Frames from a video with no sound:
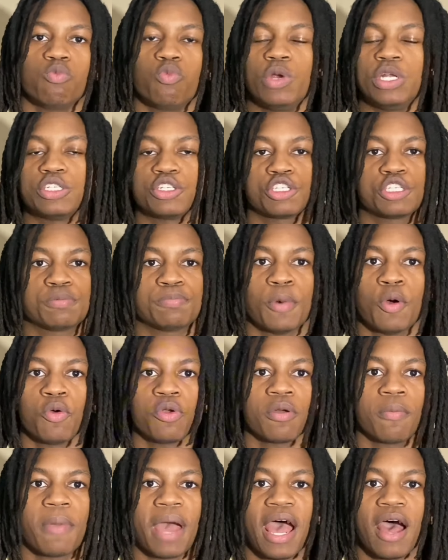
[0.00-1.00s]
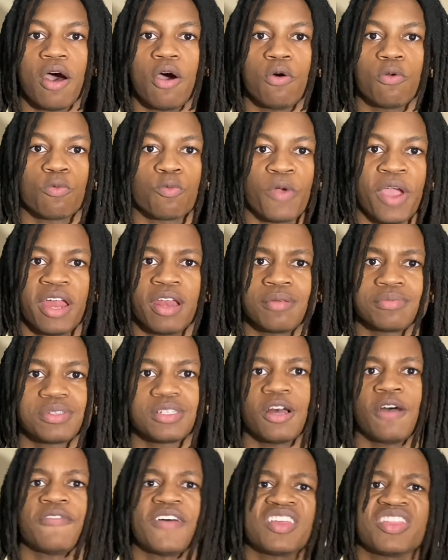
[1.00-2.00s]
We just spoke about random
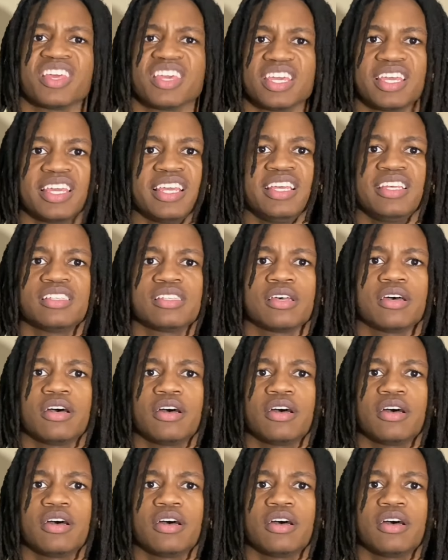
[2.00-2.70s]
stuff. I think he